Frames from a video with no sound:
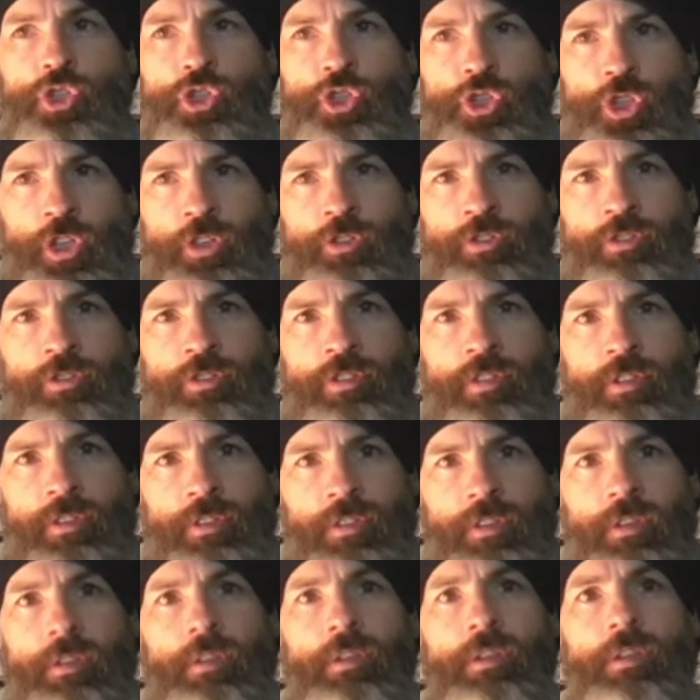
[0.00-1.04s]
Just
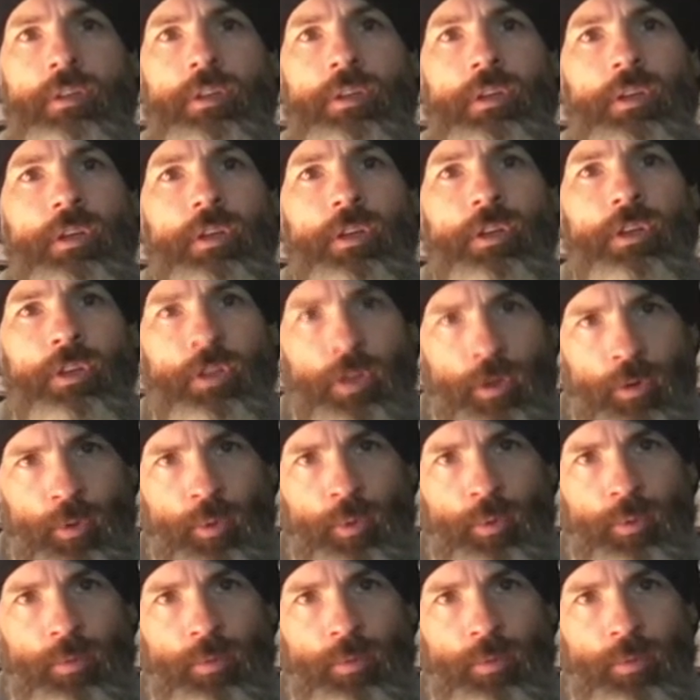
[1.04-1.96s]
you.